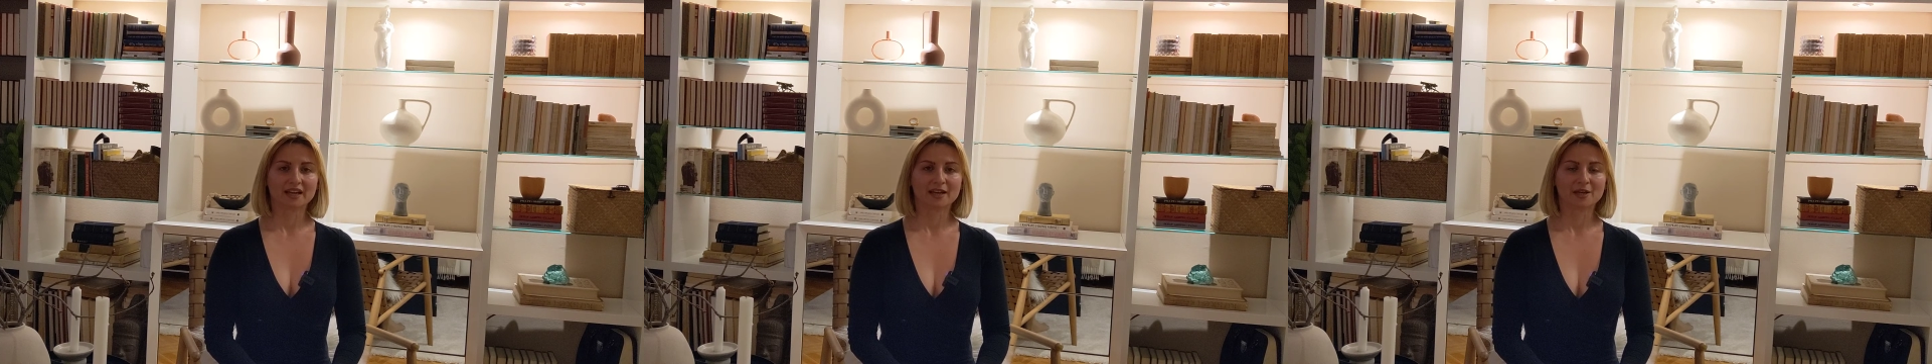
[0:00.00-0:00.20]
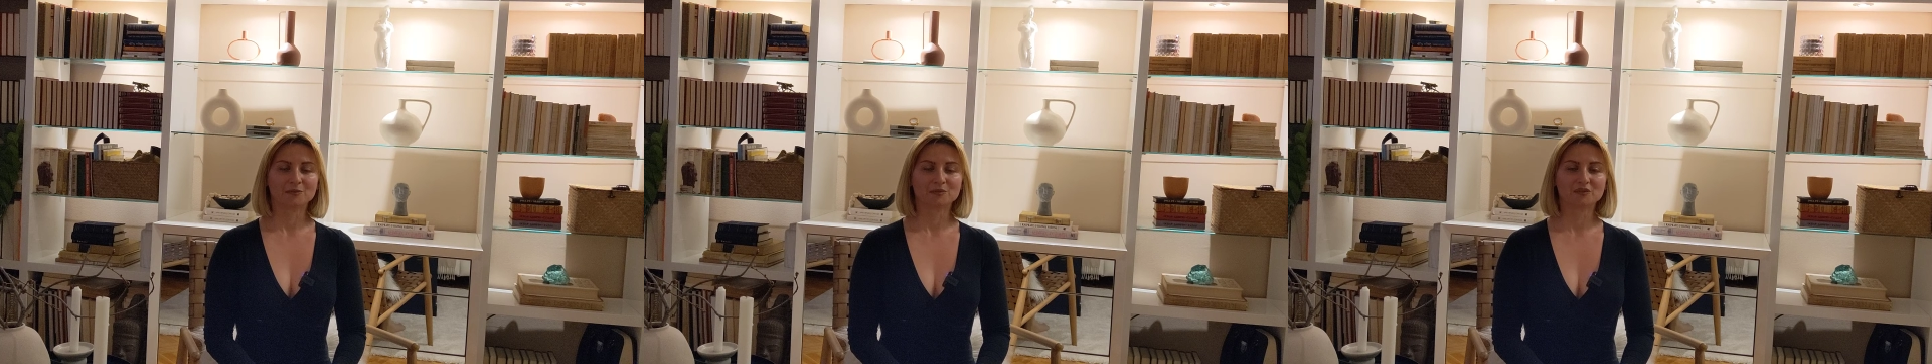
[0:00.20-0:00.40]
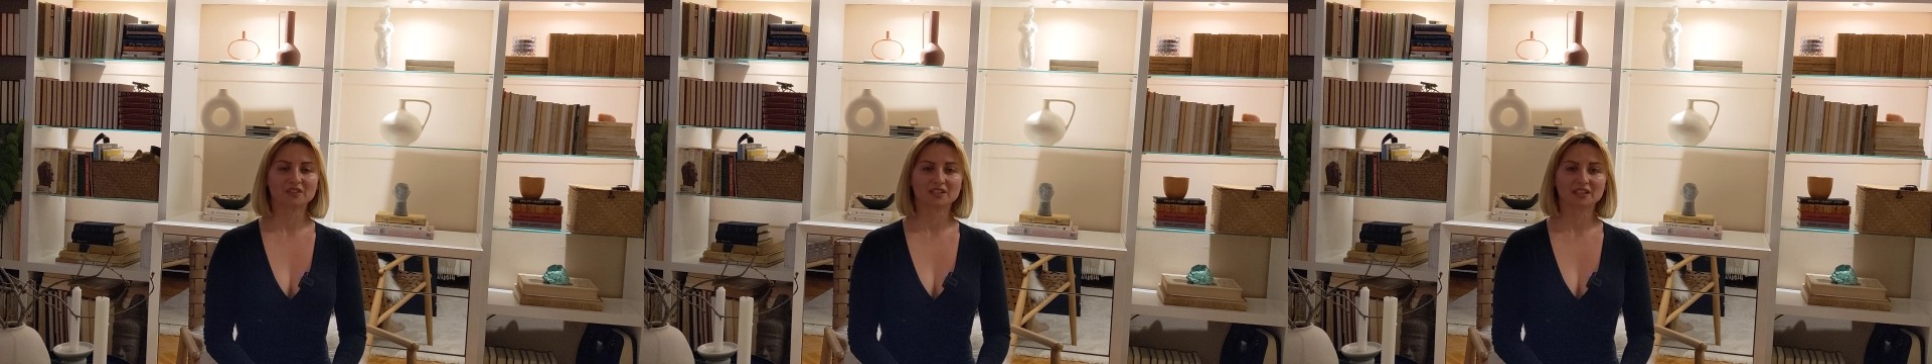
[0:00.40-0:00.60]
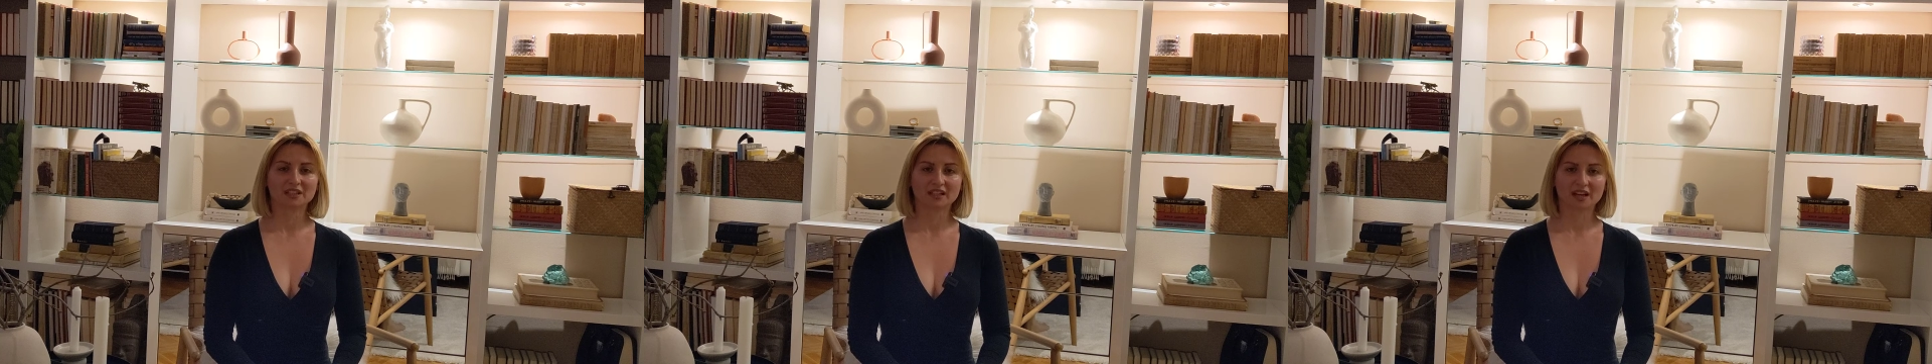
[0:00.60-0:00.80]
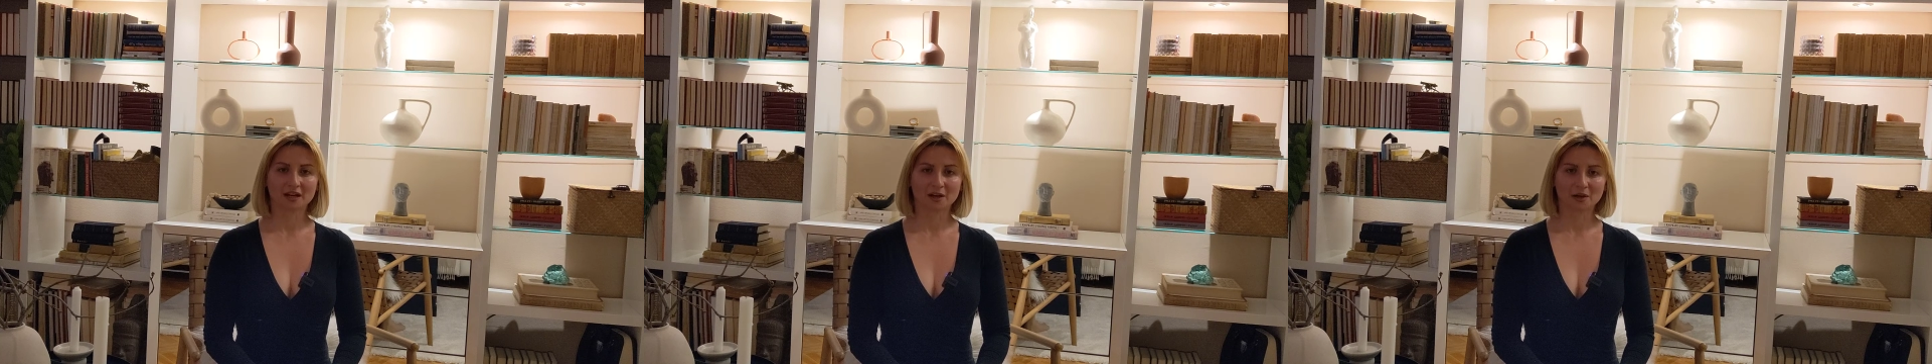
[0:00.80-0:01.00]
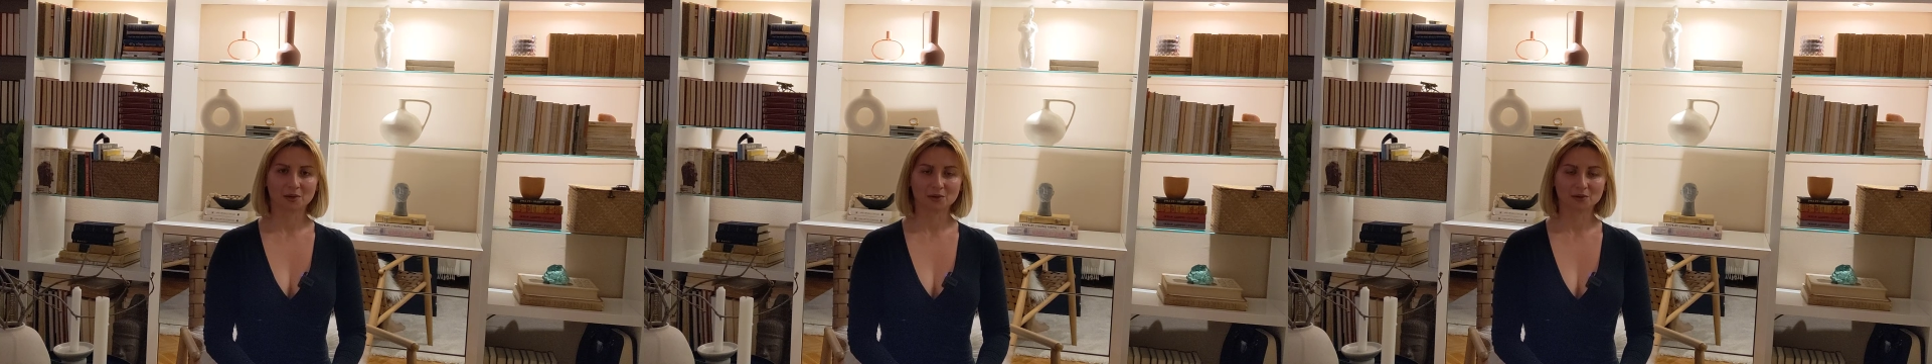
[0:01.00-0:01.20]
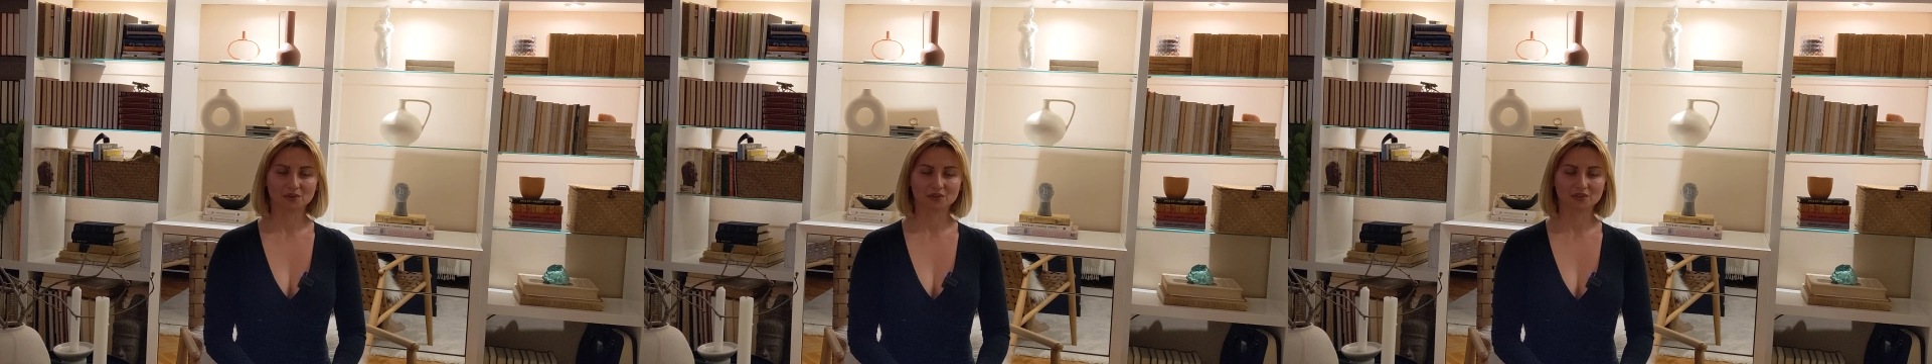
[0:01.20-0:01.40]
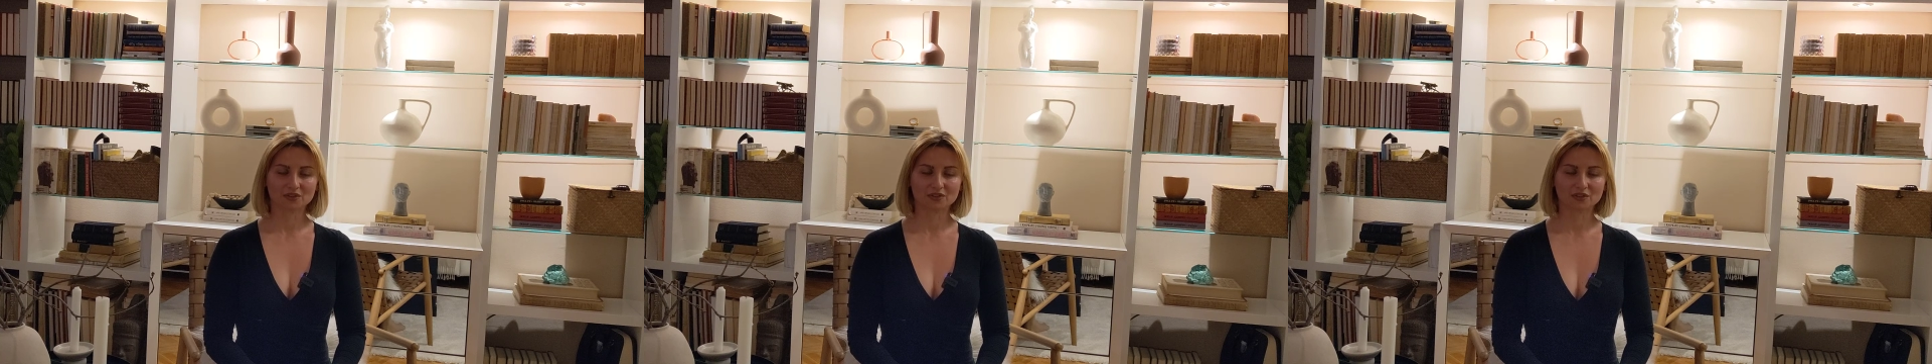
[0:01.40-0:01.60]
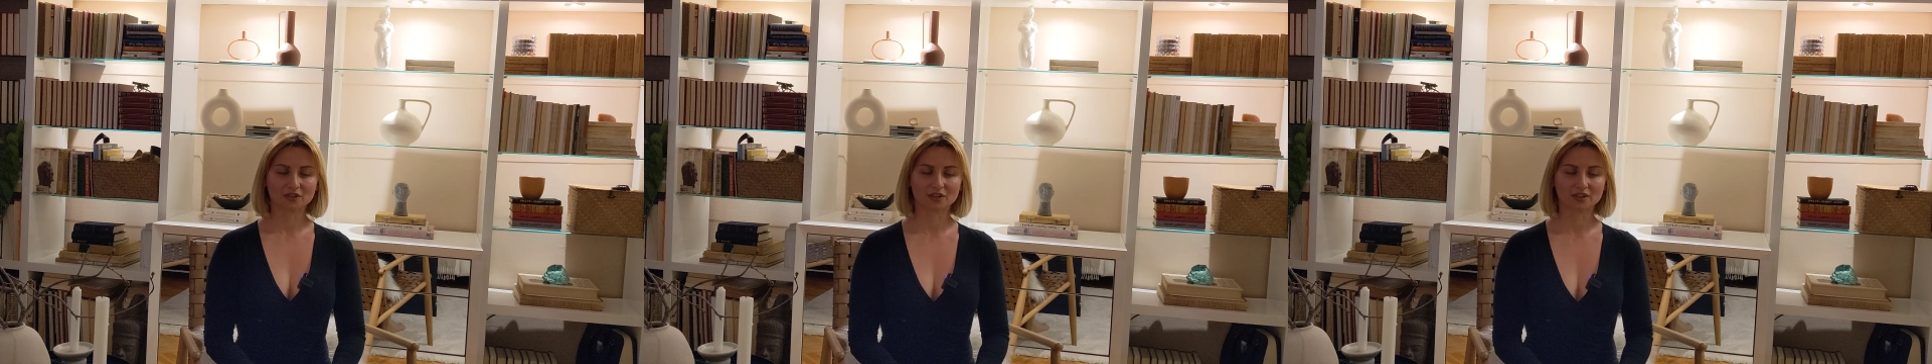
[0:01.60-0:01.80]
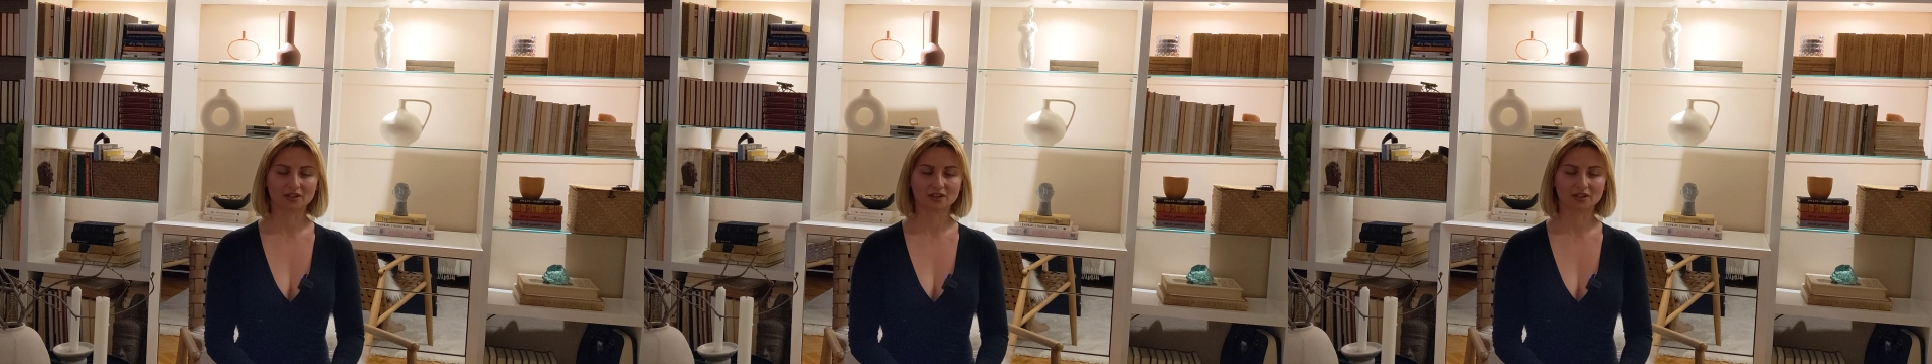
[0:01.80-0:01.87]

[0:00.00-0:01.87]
emptying out.